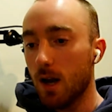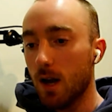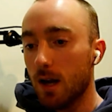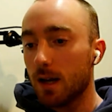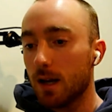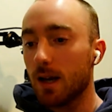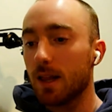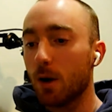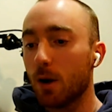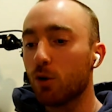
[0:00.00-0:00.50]

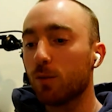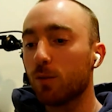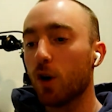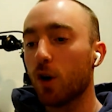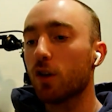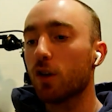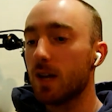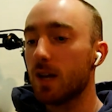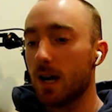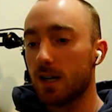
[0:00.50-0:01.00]
Yeah, that was
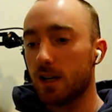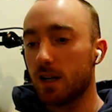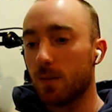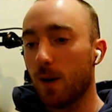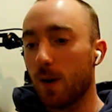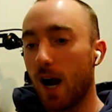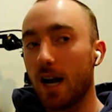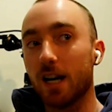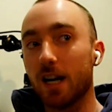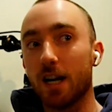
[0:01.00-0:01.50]
part of the idea
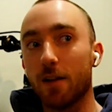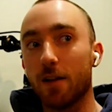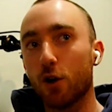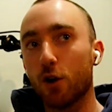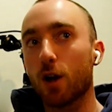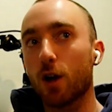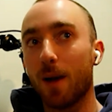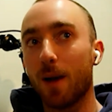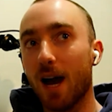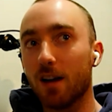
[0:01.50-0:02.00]
behind it. If
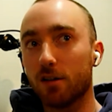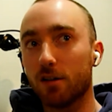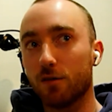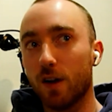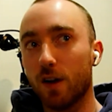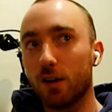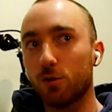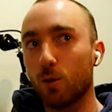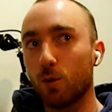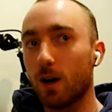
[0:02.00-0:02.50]
you can pass
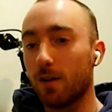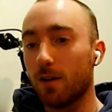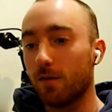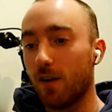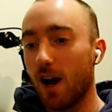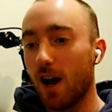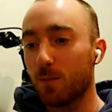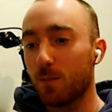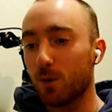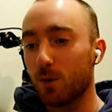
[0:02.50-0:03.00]
phase 1 at
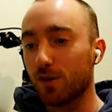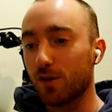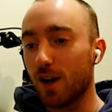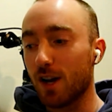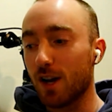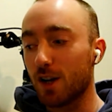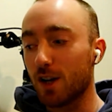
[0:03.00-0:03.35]
5%,